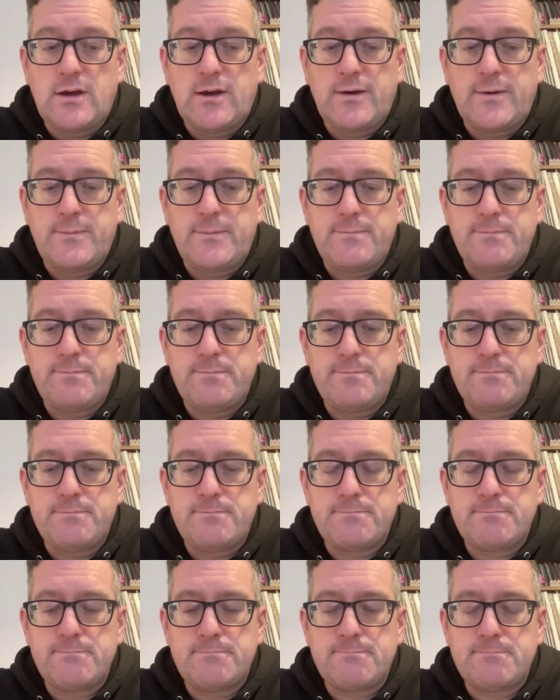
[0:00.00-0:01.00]

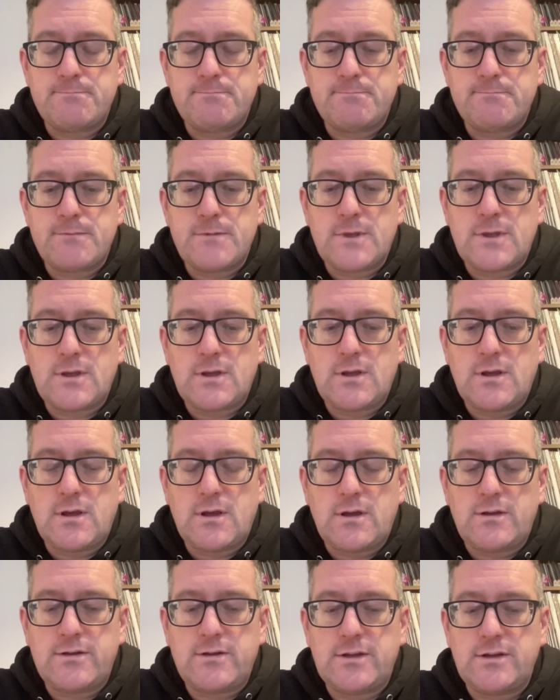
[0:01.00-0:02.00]

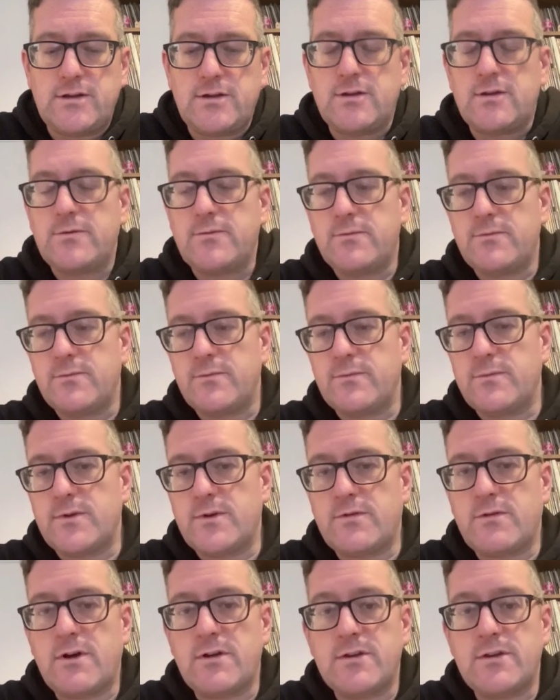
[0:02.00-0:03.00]
I think the
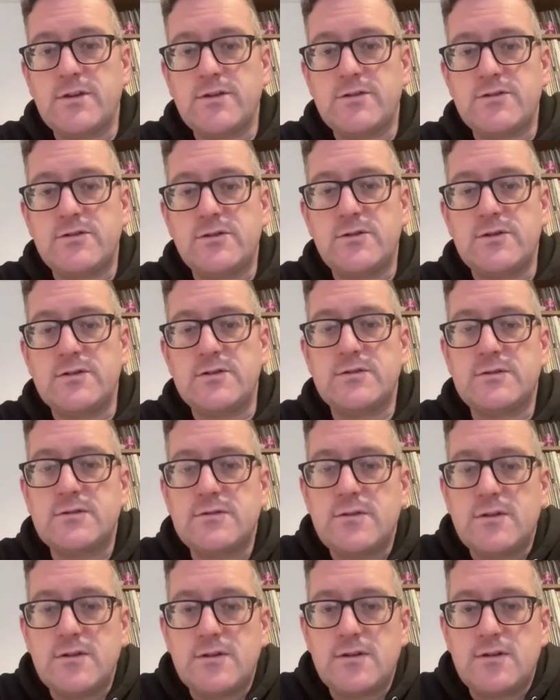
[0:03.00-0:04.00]
right thing to do
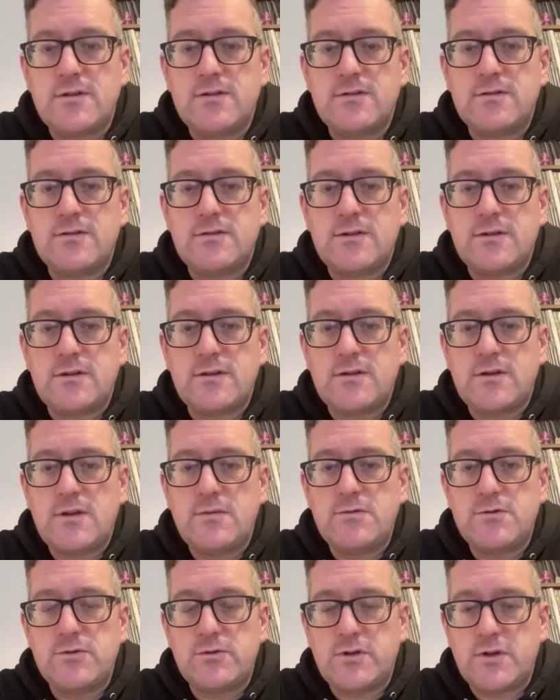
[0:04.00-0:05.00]
is
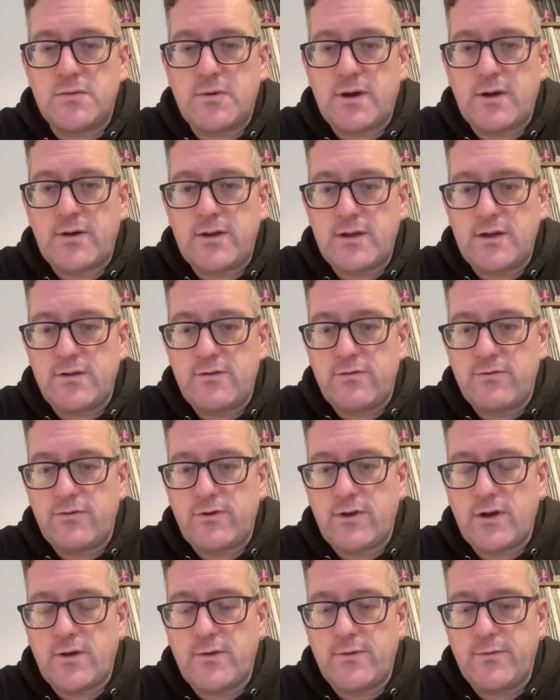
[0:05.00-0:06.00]
keep talking about it
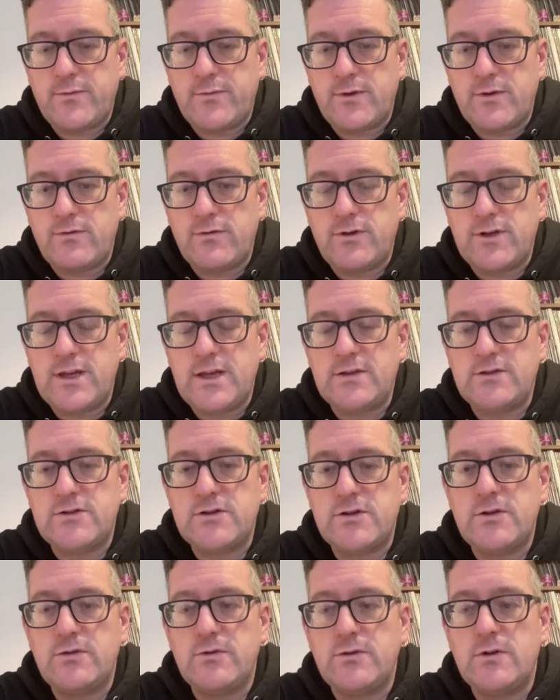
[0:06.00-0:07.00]
if you need
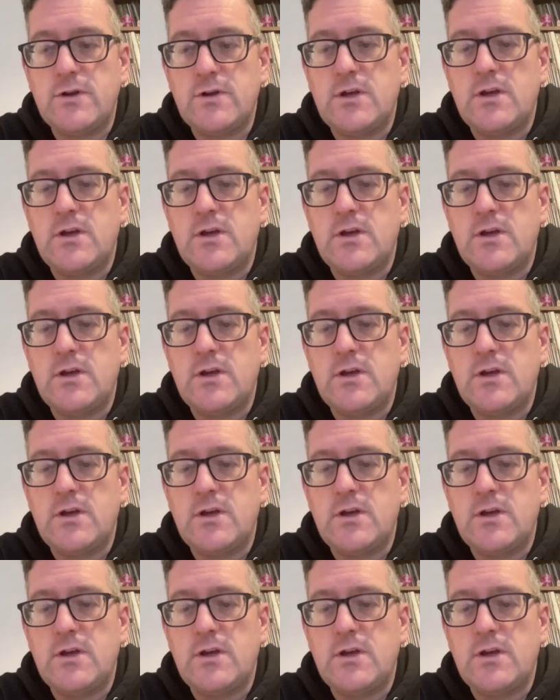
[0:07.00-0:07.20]
to,